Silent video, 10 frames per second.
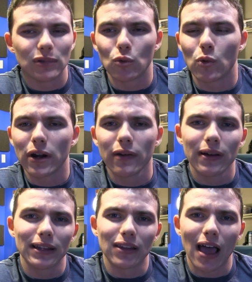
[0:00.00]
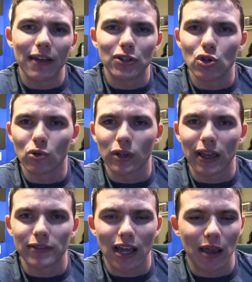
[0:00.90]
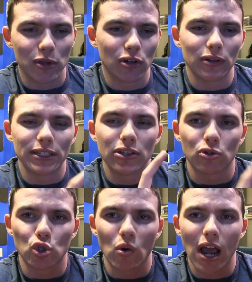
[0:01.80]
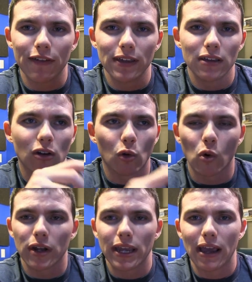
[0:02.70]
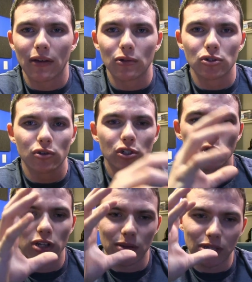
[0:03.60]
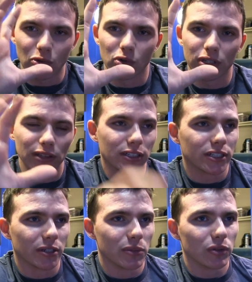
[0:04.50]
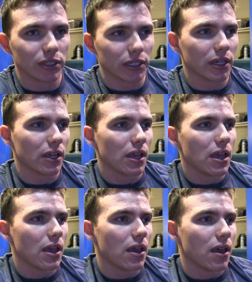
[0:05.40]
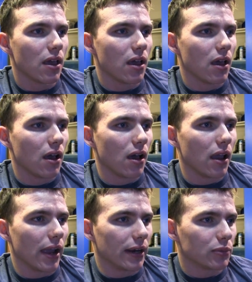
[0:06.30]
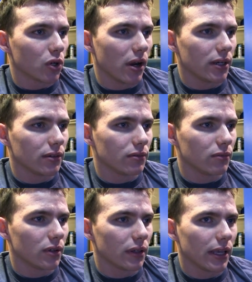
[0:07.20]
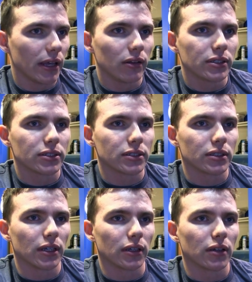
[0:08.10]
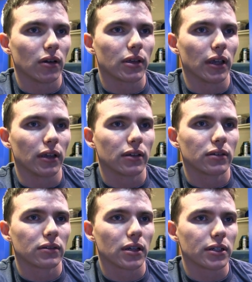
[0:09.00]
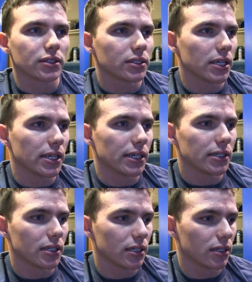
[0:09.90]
where in life do you really have time? It's either driving or working out. Those are the 2 times I really listen to music. And I'm trying to, where the hell is this thing? Okay, gotta sync it.